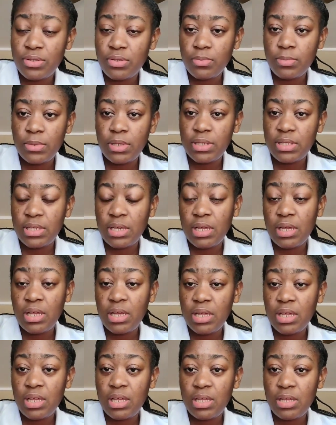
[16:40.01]
So I said,
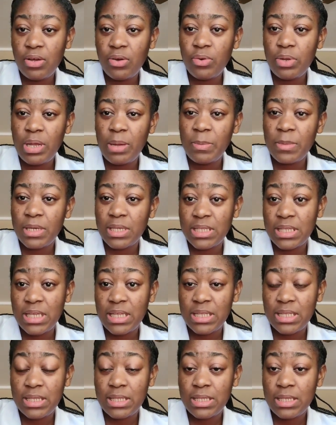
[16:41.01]
how would that make
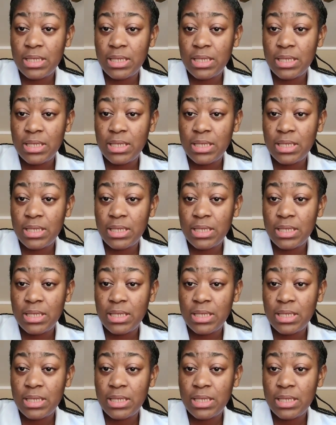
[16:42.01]
sense?